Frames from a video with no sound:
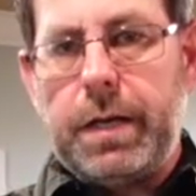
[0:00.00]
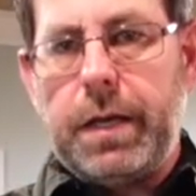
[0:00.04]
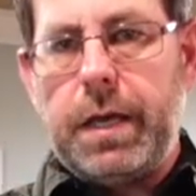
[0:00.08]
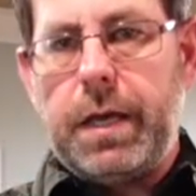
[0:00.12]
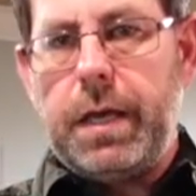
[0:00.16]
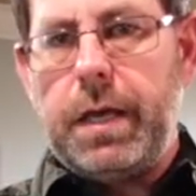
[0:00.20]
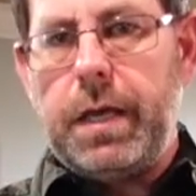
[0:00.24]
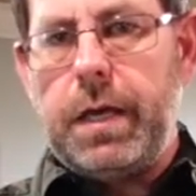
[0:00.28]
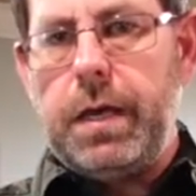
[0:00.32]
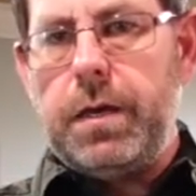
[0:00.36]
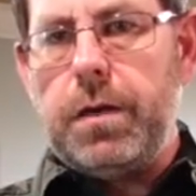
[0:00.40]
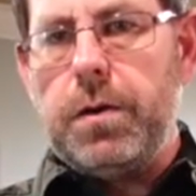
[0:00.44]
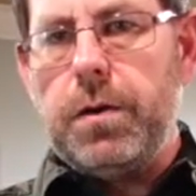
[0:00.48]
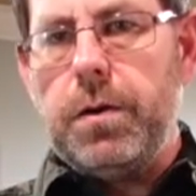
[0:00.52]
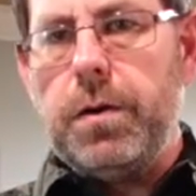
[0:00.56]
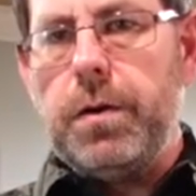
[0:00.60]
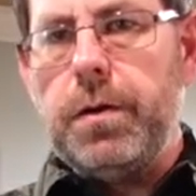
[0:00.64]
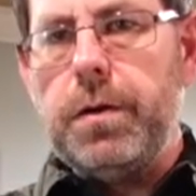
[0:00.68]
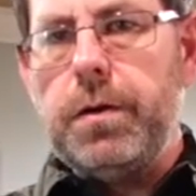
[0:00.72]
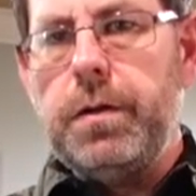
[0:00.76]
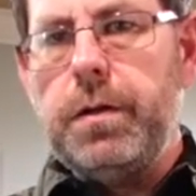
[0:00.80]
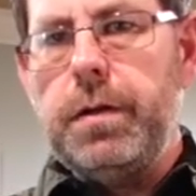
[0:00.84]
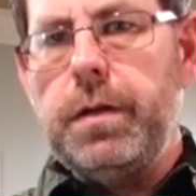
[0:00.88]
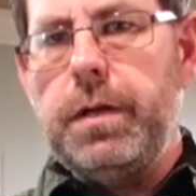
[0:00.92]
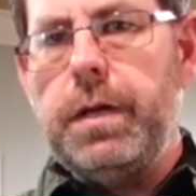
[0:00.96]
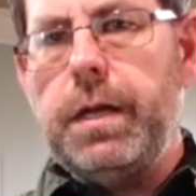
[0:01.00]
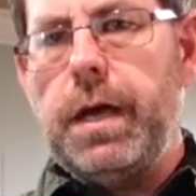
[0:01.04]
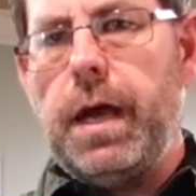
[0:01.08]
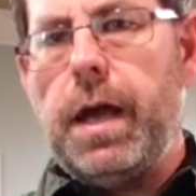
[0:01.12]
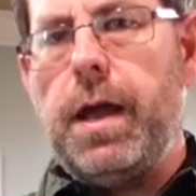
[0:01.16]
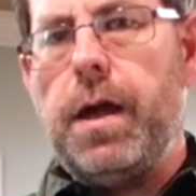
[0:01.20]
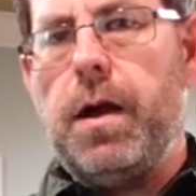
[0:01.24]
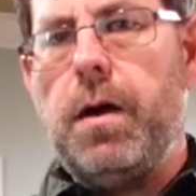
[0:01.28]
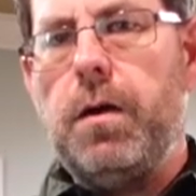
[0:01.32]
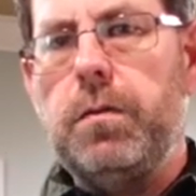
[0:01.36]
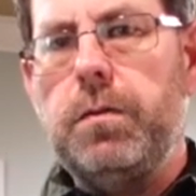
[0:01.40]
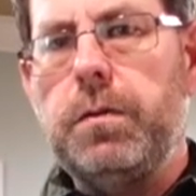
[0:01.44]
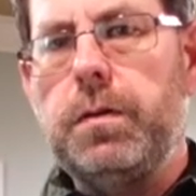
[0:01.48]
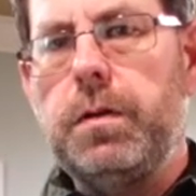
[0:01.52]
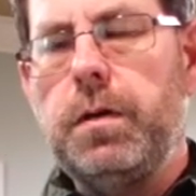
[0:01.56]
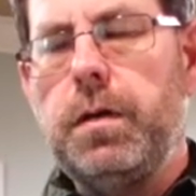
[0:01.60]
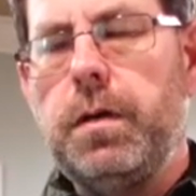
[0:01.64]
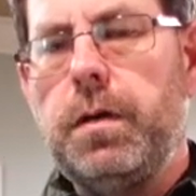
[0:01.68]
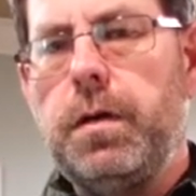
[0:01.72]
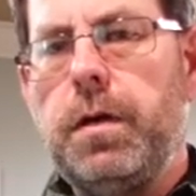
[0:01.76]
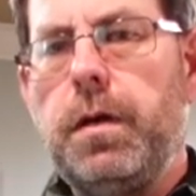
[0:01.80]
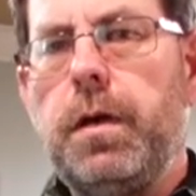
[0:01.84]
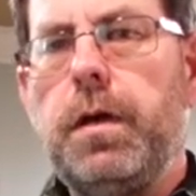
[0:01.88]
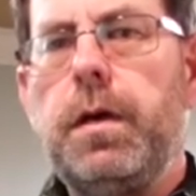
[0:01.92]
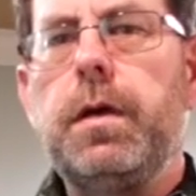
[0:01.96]
here down.
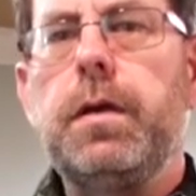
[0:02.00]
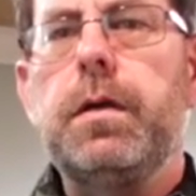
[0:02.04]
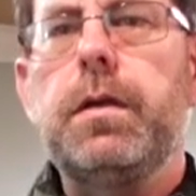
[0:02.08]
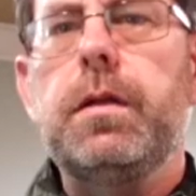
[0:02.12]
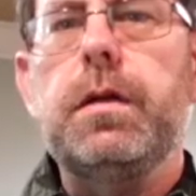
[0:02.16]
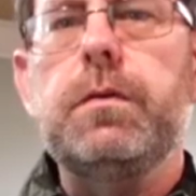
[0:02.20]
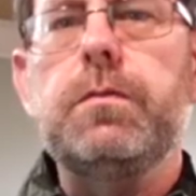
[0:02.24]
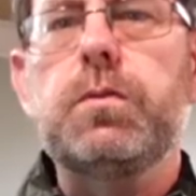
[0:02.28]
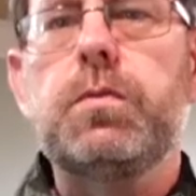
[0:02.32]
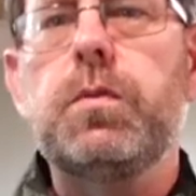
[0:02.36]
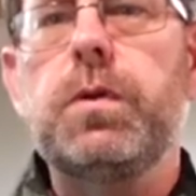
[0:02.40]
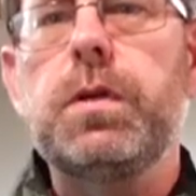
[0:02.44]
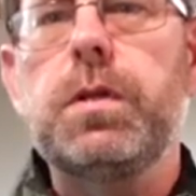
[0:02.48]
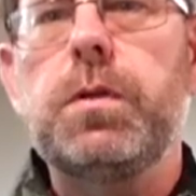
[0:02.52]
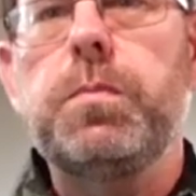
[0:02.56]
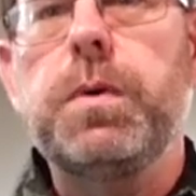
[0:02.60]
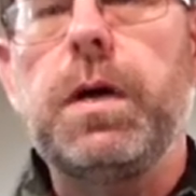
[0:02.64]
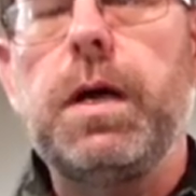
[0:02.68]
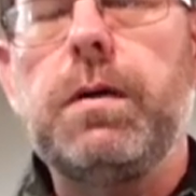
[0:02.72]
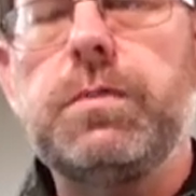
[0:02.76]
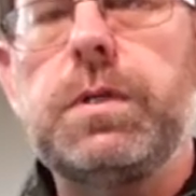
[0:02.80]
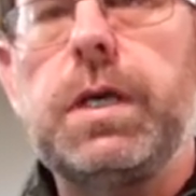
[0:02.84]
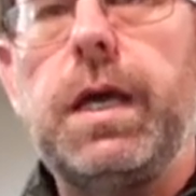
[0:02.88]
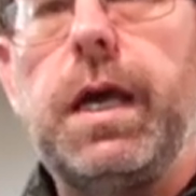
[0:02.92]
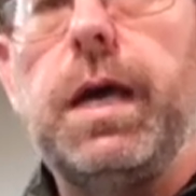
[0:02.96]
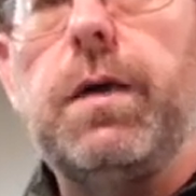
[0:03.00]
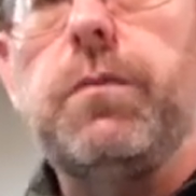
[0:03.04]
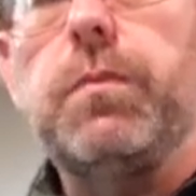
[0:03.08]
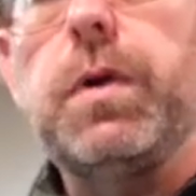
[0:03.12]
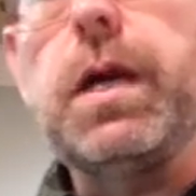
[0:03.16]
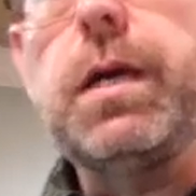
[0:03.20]
That was one of the problems I had when